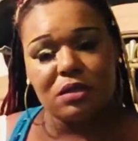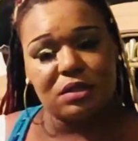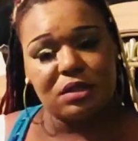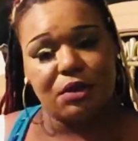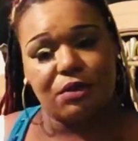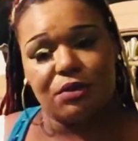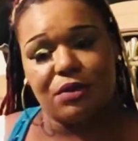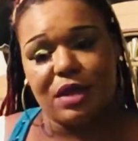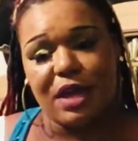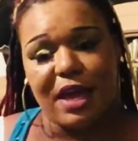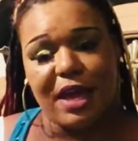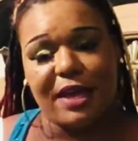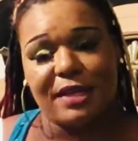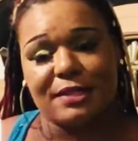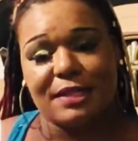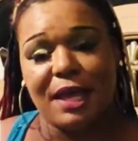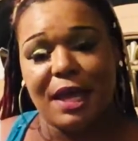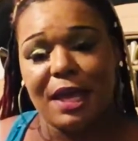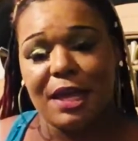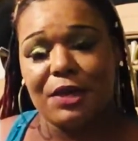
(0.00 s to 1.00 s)
So you
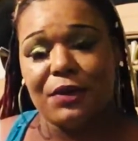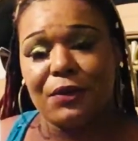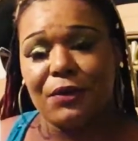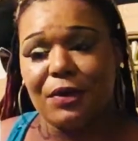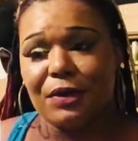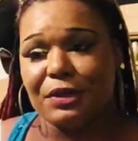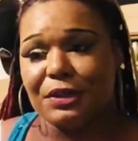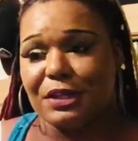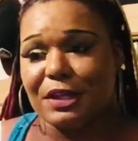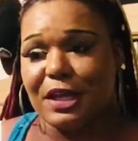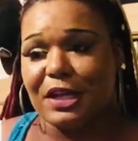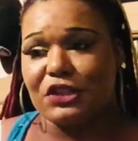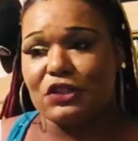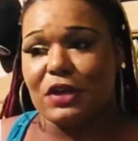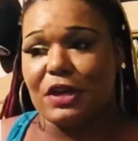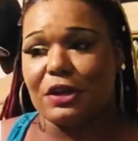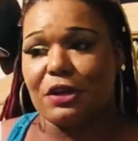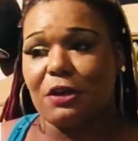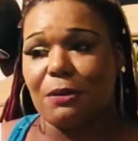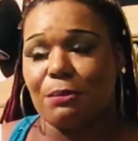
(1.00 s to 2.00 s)
guys, I ain't doing nothing. I ain't
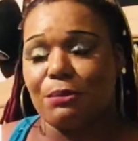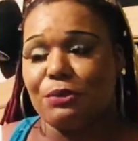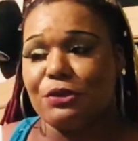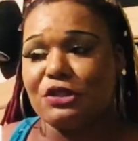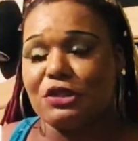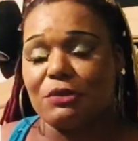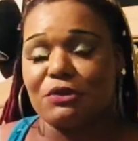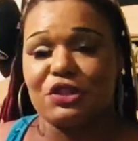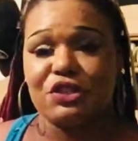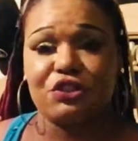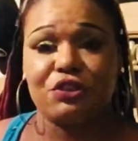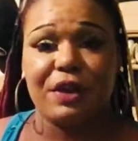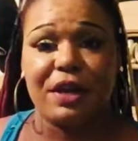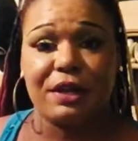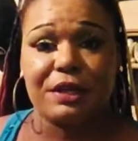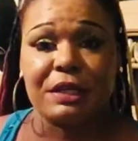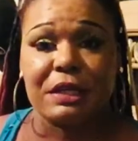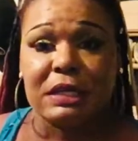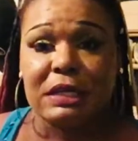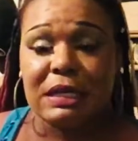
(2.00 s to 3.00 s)
trying to come preach. I'm just
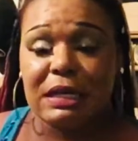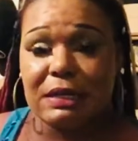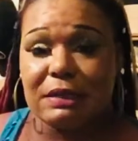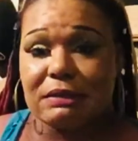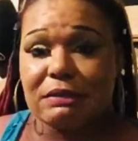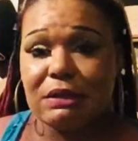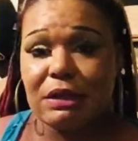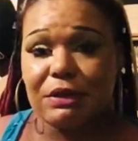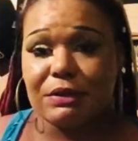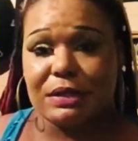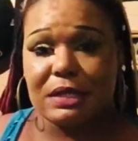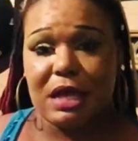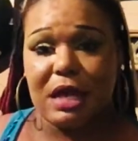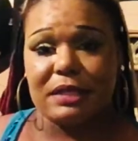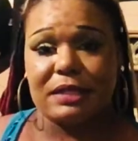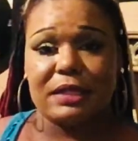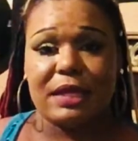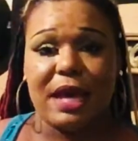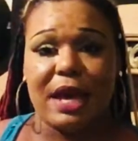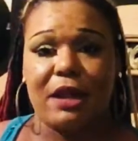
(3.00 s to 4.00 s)
trying to, you know,
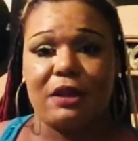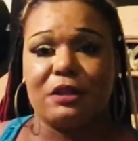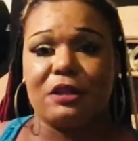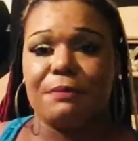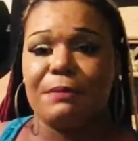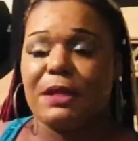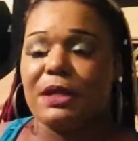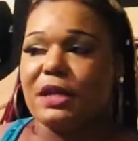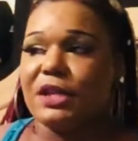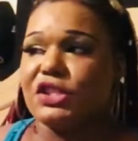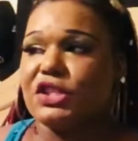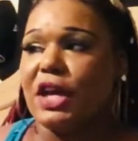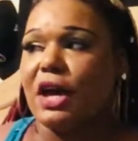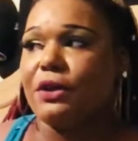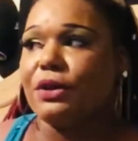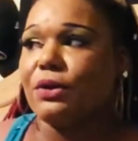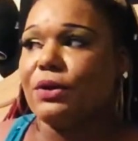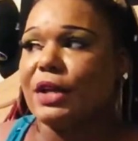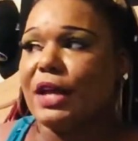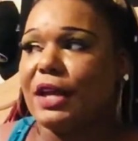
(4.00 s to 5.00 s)
talk to y'all a little bit, let
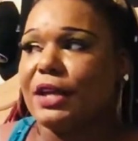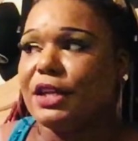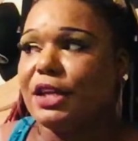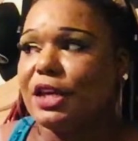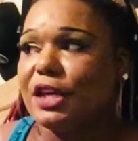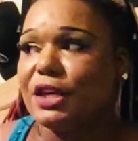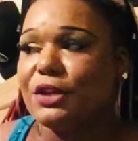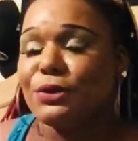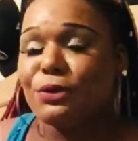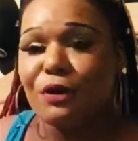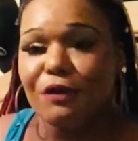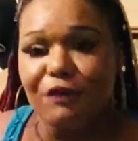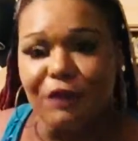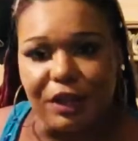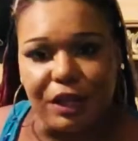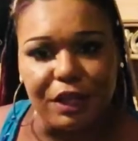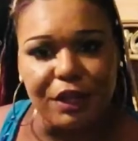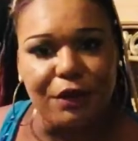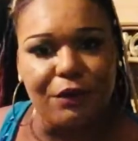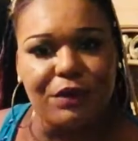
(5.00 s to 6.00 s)
y'all know that I did do a
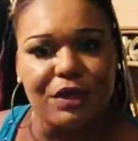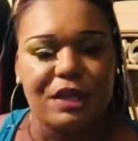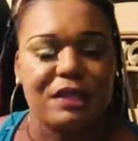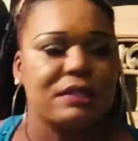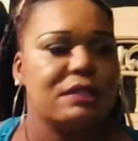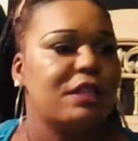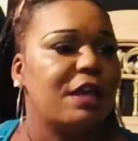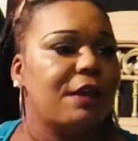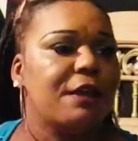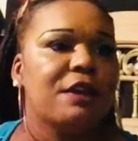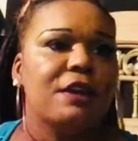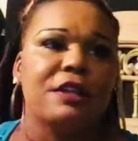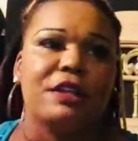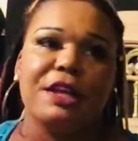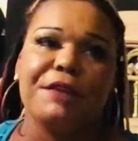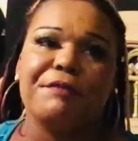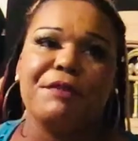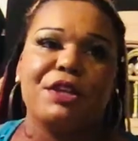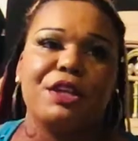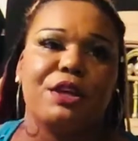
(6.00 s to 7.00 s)
video yesterday.
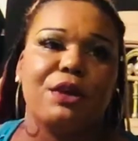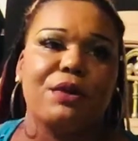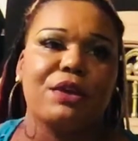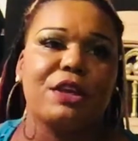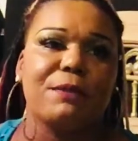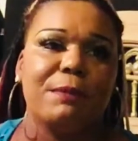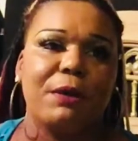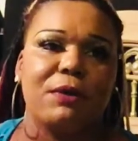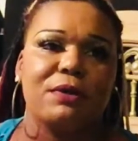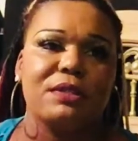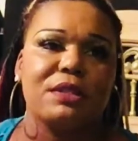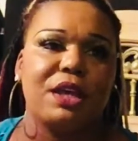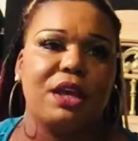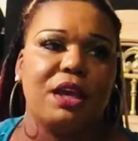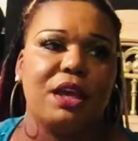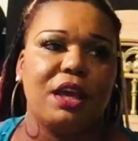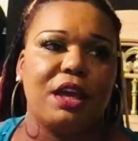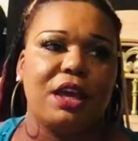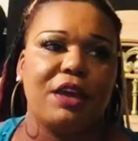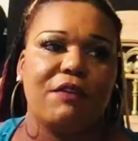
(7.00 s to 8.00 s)
That video keep on
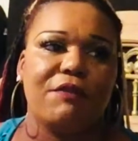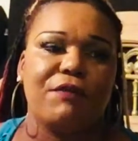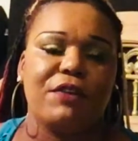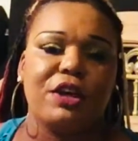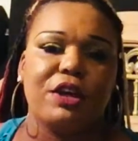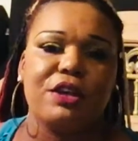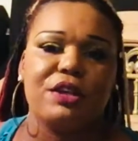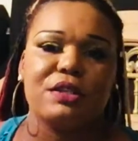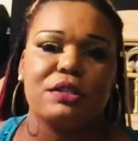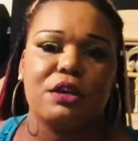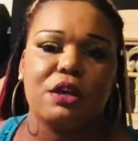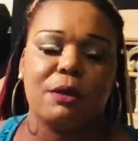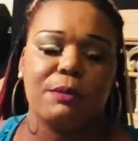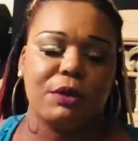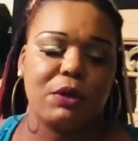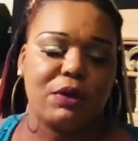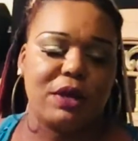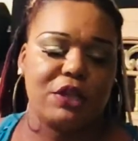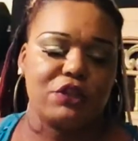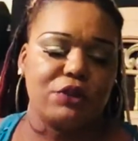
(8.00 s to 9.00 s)
saying failure to
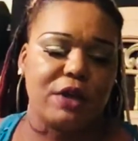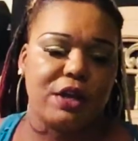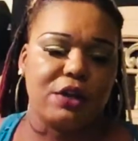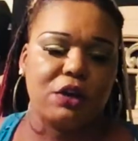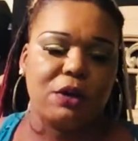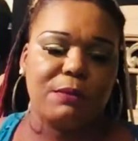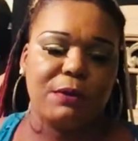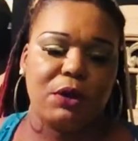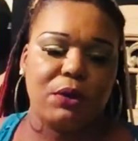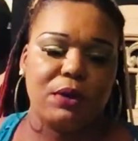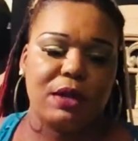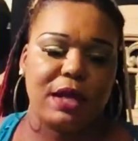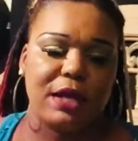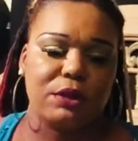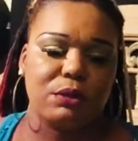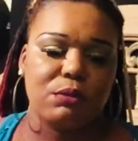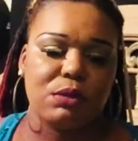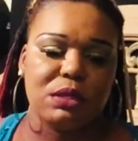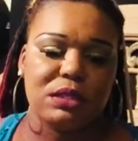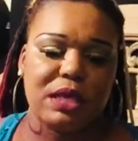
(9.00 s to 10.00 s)
upload. I tried to upload it
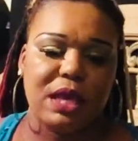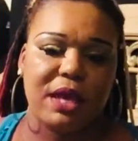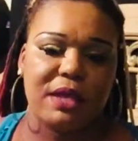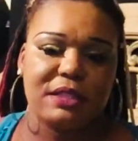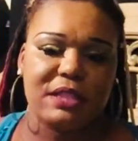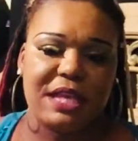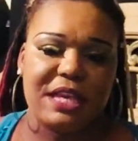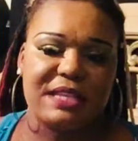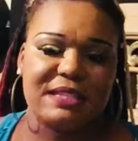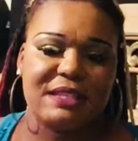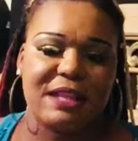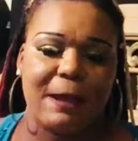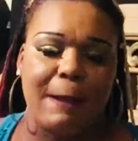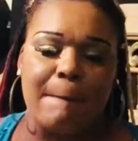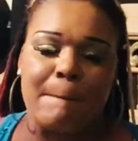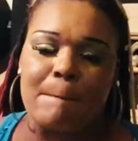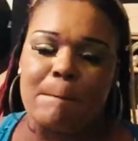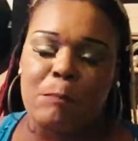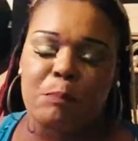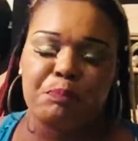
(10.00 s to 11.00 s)
like 3 times last night.